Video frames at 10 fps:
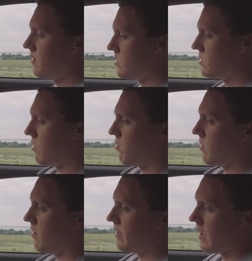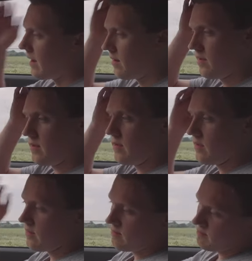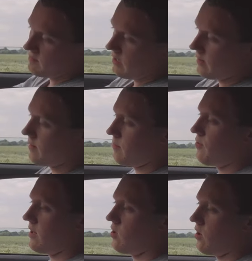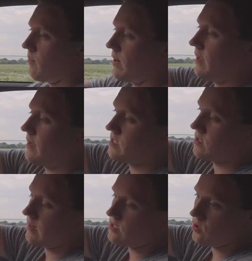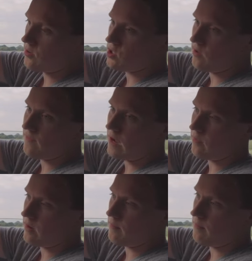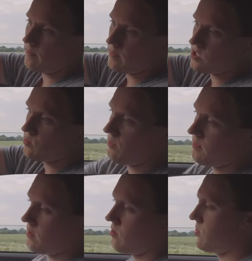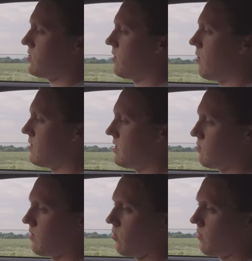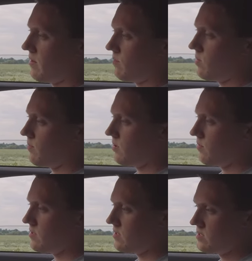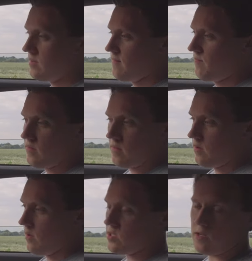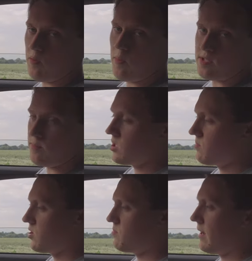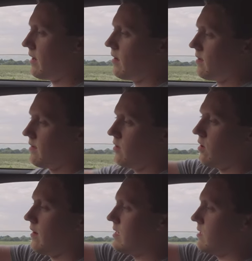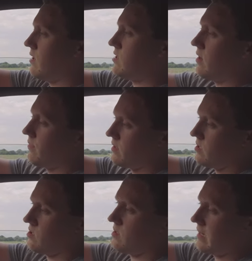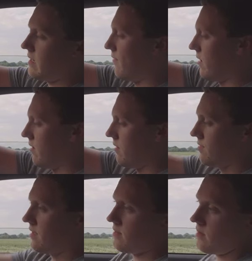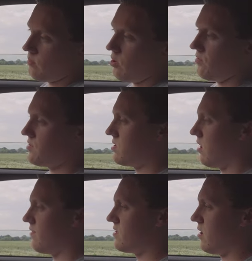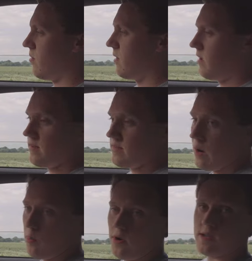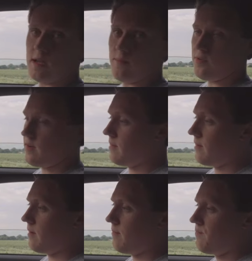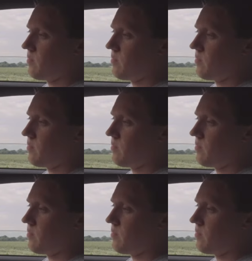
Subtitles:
Steering wheel again, pretty good. I mean, it's not too fat a rim. This is one thing, of course, you notice with all the BMWs is, you know, steering wheels are much, much better. You can easily reach around this. This is significantly thinner than the modern stuff, so that works brilliantly.